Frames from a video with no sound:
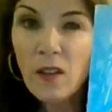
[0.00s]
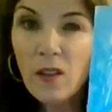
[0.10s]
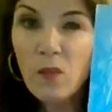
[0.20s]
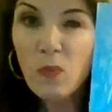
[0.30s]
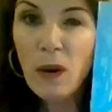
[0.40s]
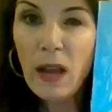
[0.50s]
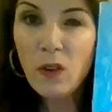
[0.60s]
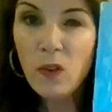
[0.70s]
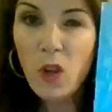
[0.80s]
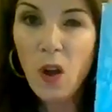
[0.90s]
The brown
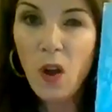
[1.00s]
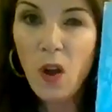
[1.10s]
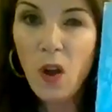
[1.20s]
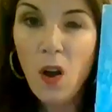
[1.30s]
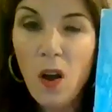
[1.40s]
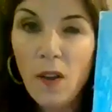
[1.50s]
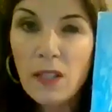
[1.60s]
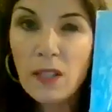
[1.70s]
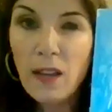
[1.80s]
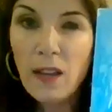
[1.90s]
goes all
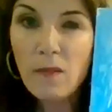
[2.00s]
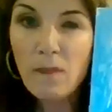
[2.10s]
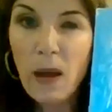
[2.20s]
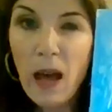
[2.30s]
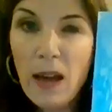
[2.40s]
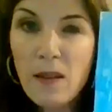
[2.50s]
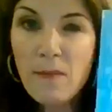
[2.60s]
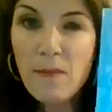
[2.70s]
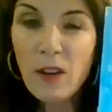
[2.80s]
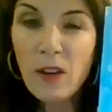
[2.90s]
inside the
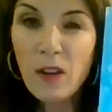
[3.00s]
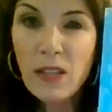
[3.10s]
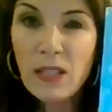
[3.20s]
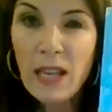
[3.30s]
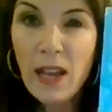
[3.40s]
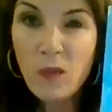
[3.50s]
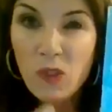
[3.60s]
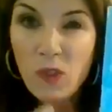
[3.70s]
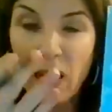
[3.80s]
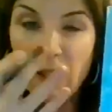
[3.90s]
bottom here of his head,
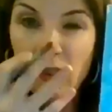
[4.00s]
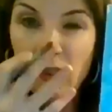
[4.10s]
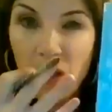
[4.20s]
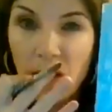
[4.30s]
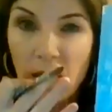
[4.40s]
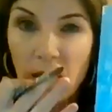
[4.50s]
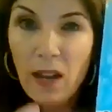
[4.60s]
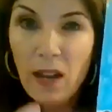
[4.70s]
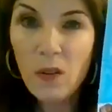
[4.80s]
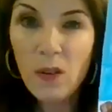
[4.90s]
which is actually his
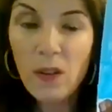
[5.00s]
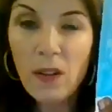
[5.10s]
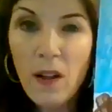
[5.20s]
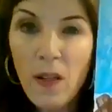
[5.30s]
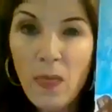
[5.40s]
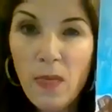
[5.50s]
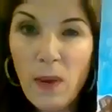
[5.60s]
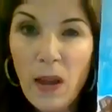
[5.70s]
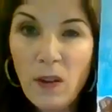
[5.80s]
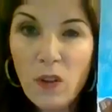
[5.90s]
snout. The
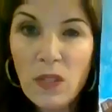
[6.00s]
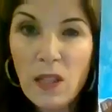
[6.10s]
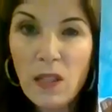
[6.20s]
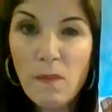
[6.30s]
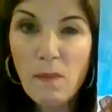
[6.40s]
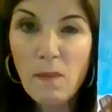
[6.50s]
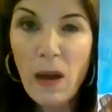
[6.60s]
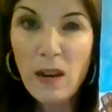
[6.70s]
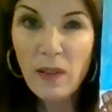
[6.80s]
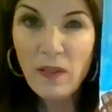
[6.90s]
brown goes in the
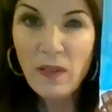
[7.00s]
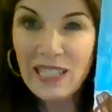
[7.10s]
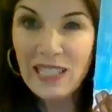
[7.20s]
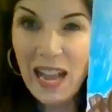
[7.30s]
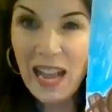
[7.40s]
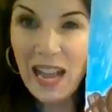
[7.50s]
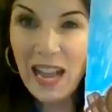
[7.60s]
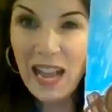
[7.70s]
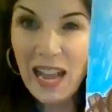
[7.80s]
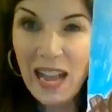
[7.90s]
bottom of his neck,
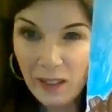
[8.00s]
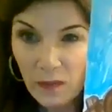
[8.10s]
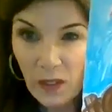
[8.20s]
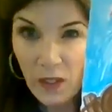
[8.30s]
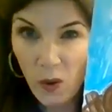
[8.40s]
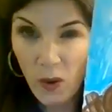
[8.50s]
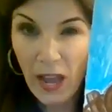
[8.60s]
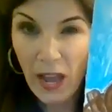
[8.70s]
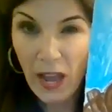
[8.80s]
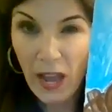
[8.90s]

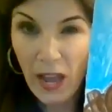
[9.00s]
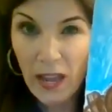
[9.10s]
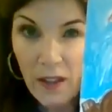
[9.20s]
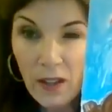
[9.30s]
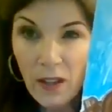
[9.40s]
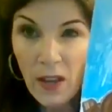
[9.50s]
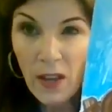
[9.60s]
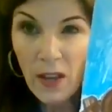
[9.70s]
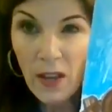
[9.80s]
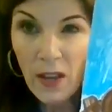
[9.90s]
okay?
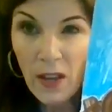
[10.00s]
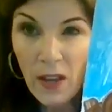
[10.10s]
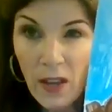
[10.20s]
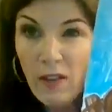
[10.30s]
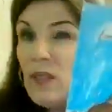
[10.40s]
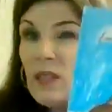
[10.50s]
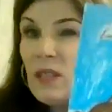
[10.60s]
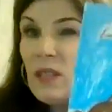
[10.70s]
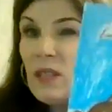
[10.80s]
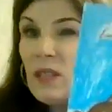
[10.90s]
And remember,
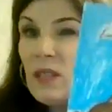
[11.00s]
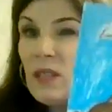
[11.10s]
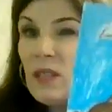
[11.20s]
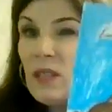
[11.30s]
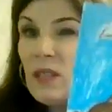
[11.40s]
take your time.